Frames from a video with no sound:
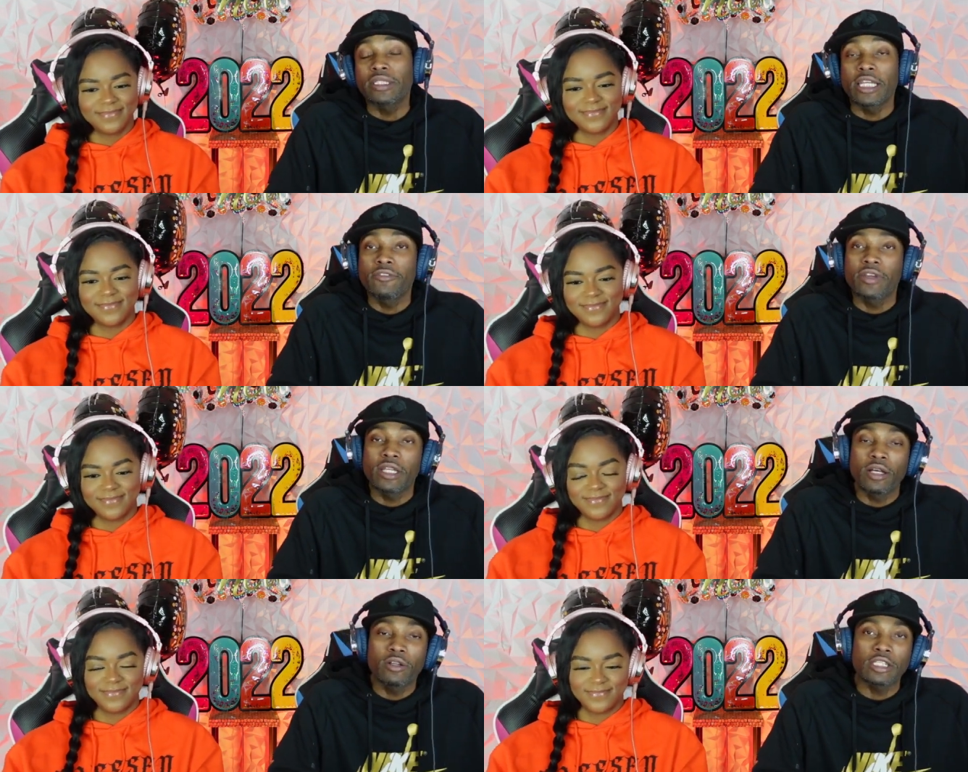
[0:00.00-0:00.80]

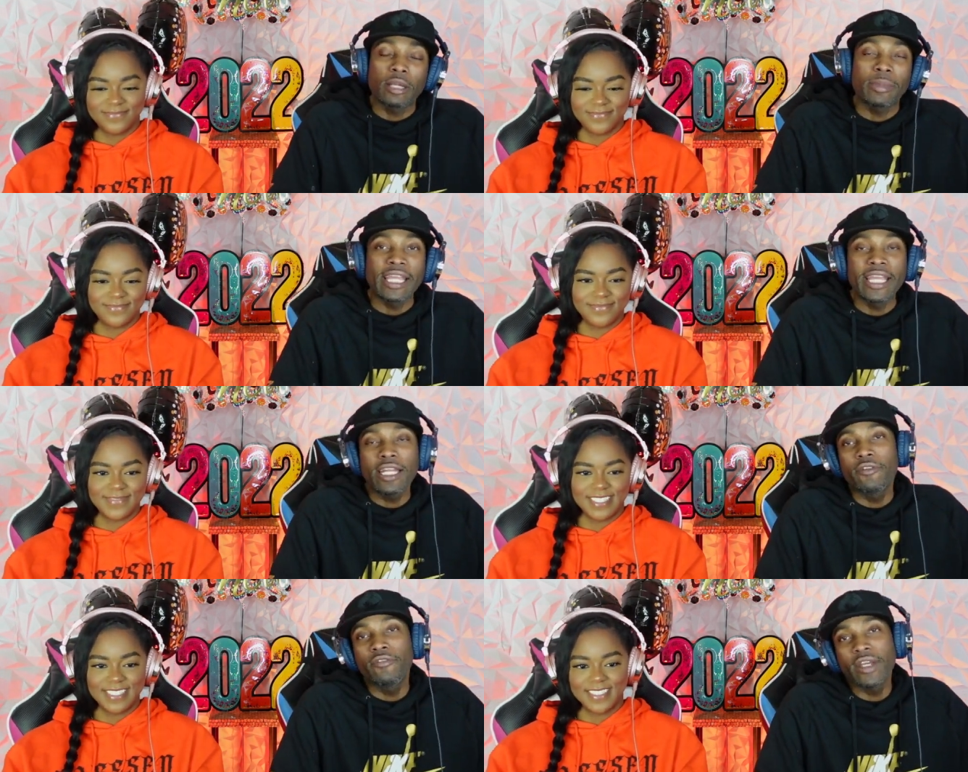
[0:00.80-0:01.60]
Speaker 1: videos, and I mean any
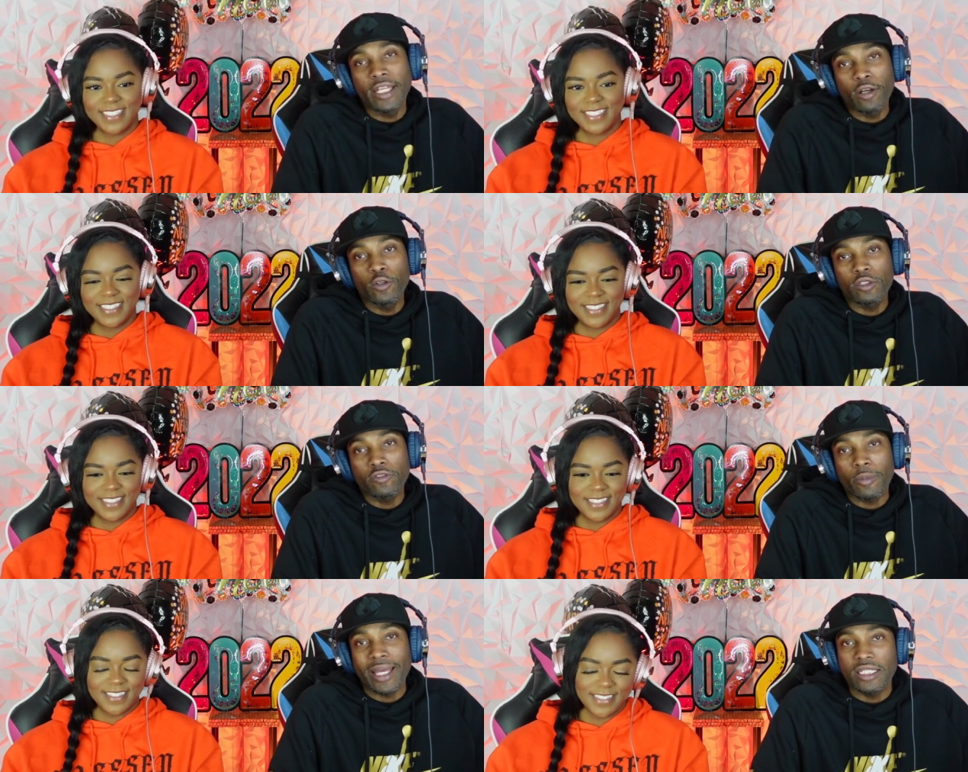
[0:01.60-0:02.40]
videos from
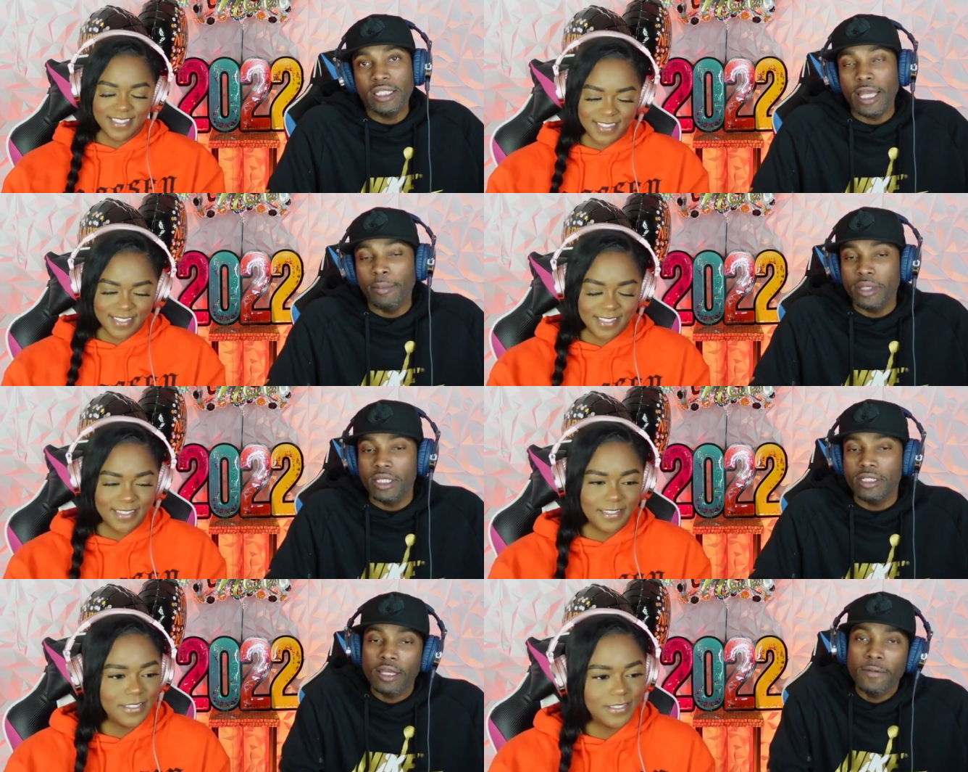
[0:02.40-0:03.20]
Asia and BJ.
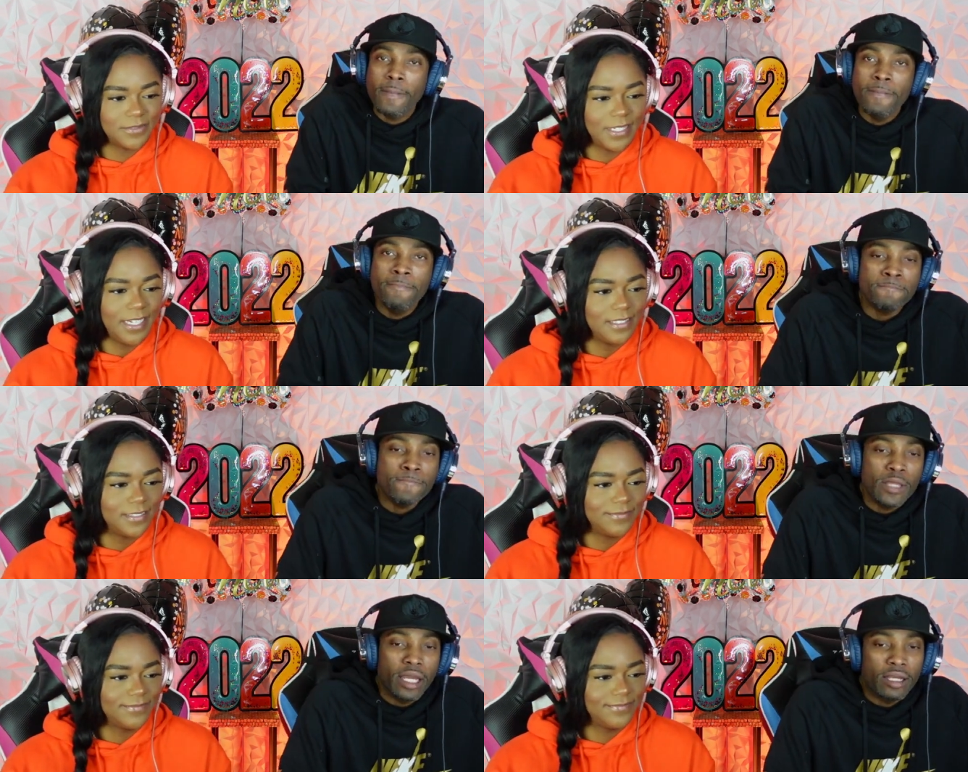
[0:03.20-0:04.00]
Yeah.
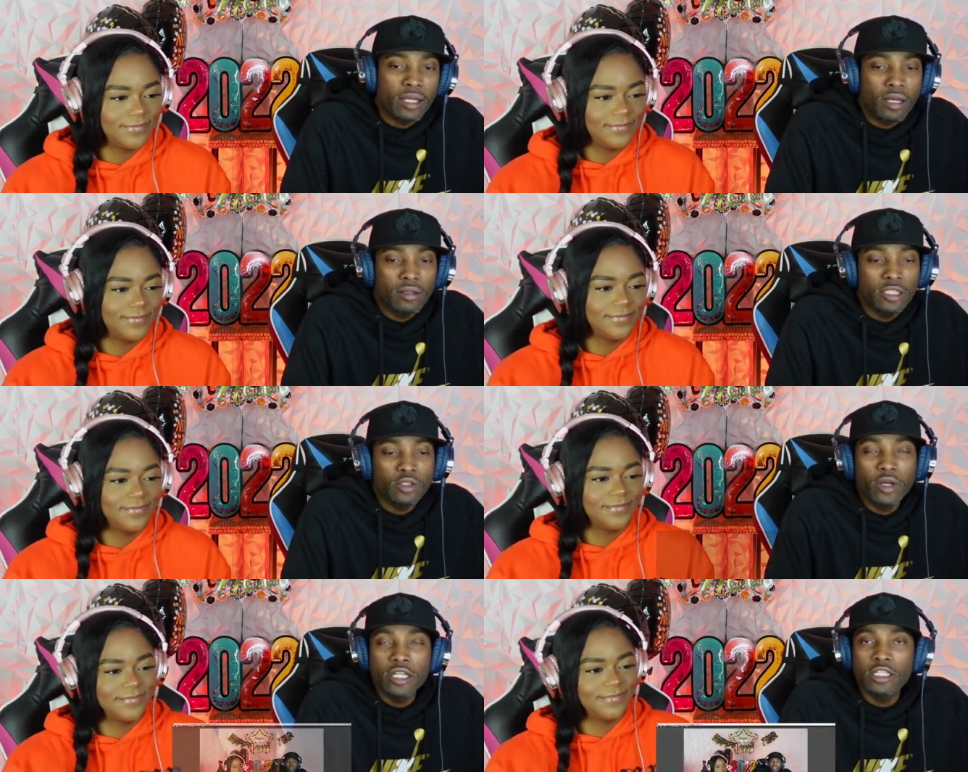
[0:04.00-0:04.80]
And y'all, let's go ahead and
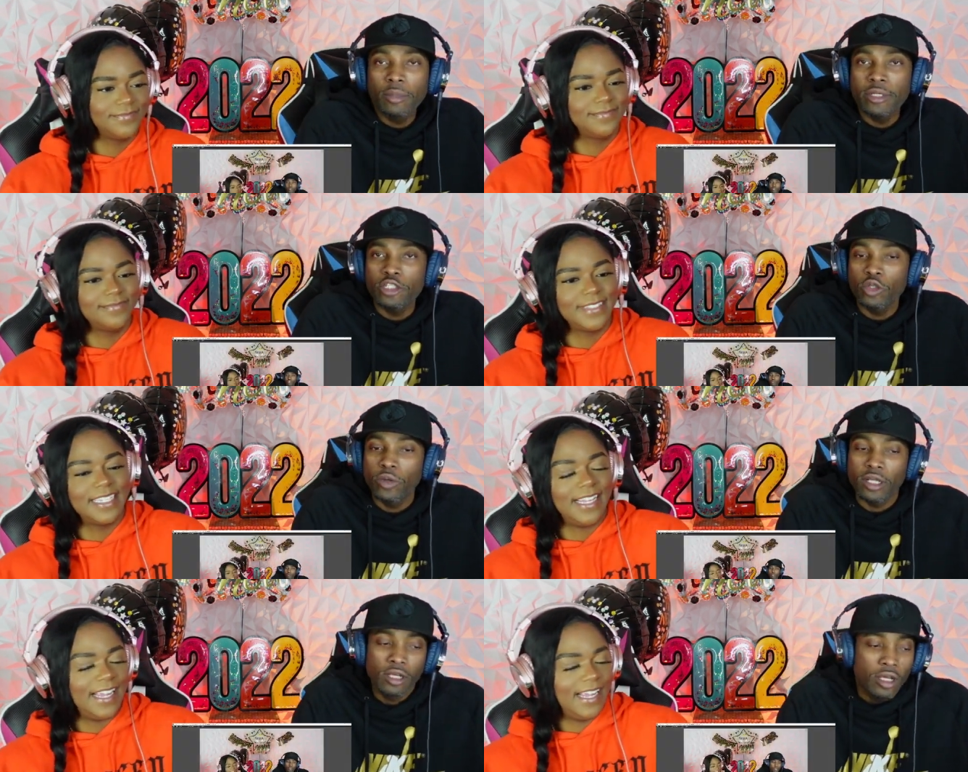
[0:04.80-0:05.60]
jump into it.
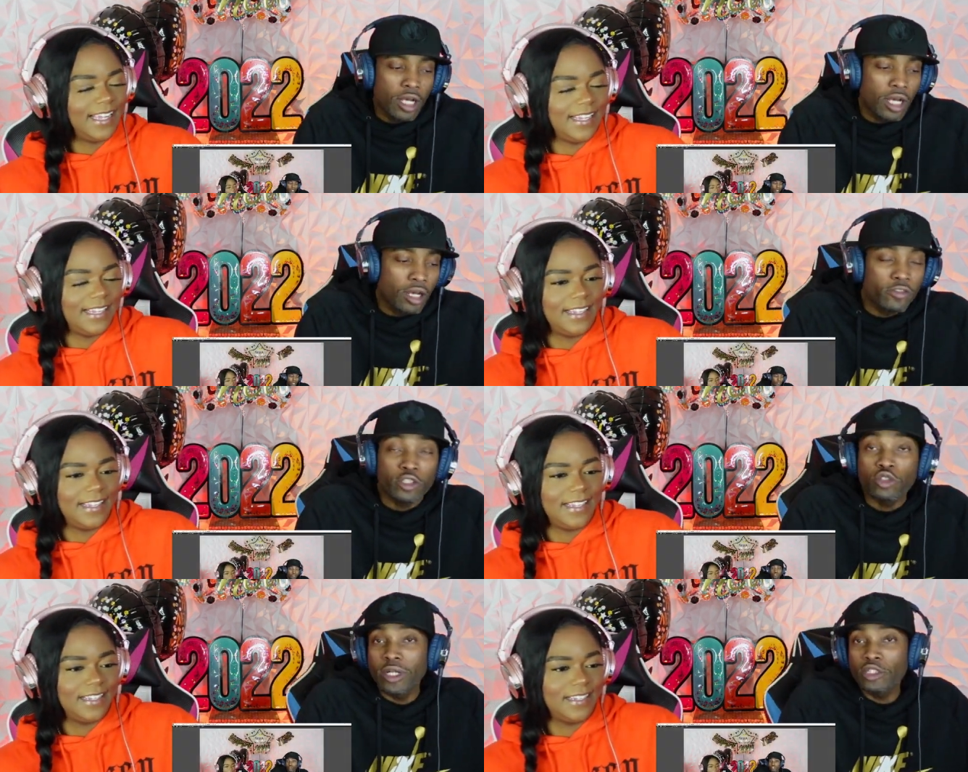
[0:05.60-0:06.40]
Uh, for
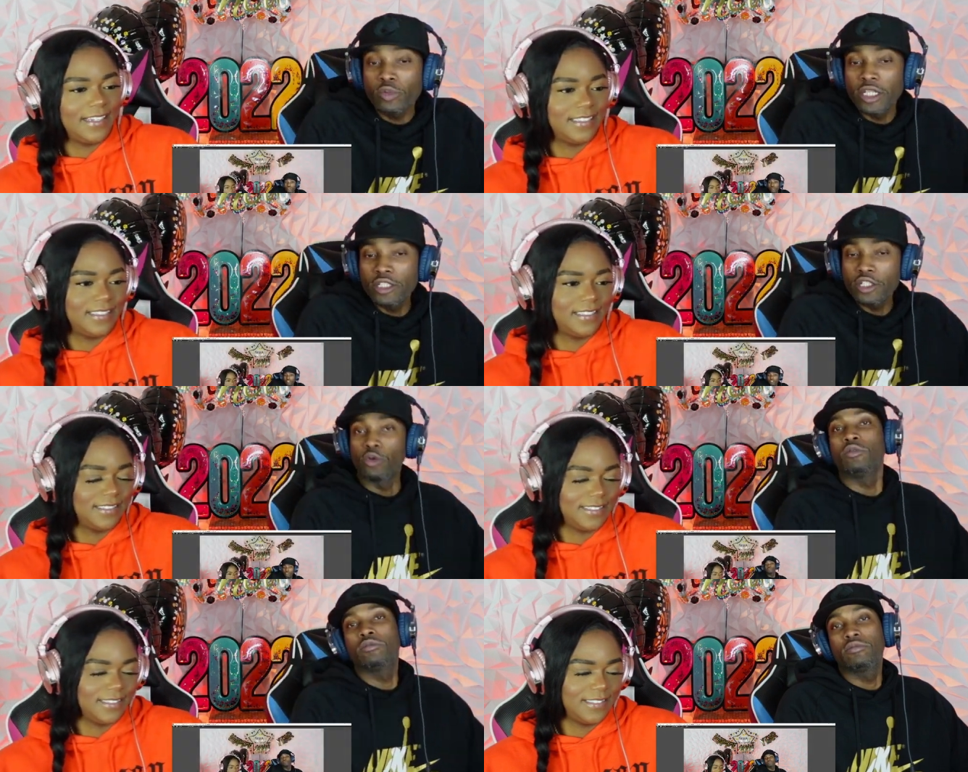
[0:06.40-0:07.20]
2022,
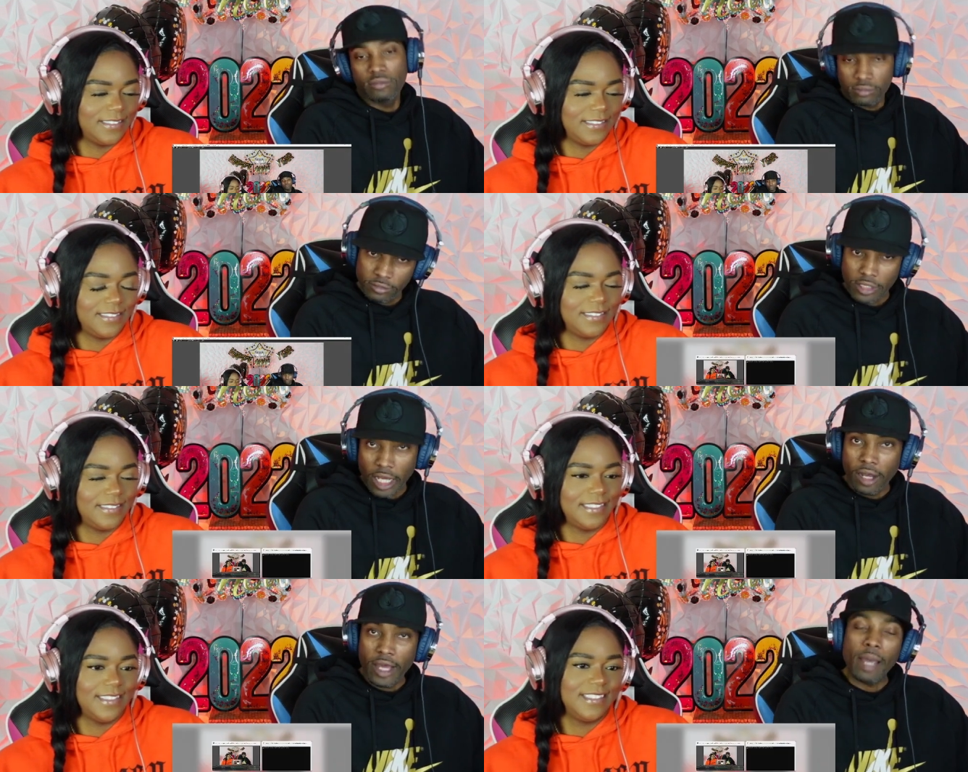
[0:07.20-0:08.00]
y'all,
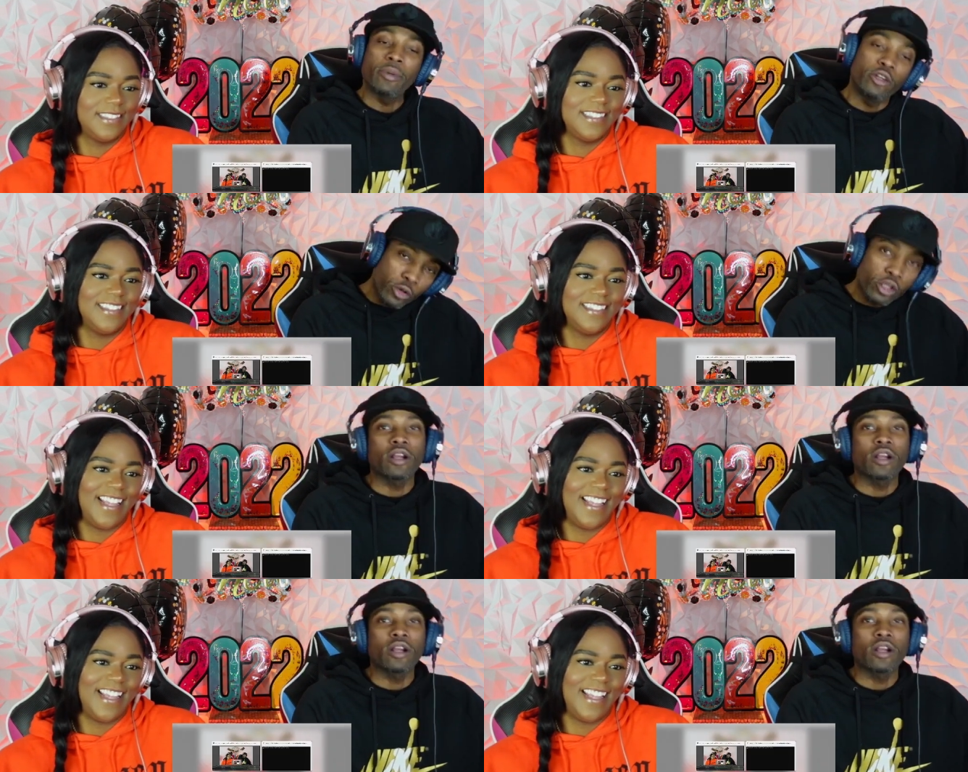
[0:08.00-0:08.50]
Happy New Year.